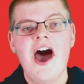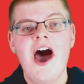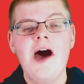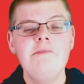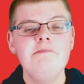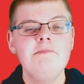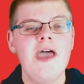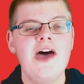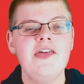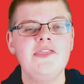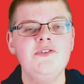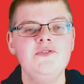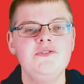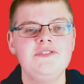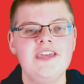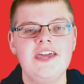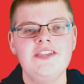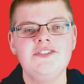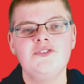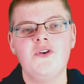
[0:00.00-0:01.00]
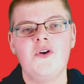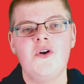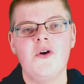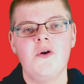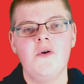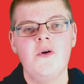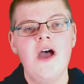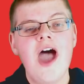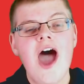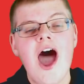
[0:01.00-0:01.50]
I'm Matthew
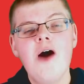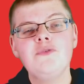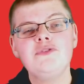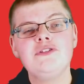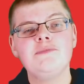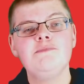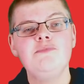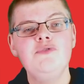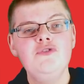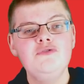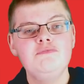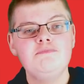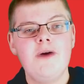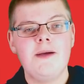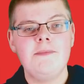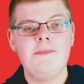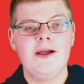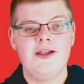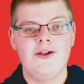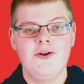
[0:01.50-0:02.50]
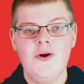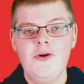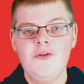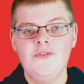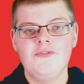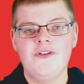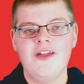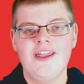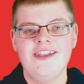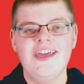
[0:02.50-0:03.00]
Santoro. I was abused by my
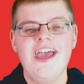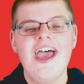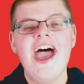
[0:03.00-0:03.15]
girlfriend,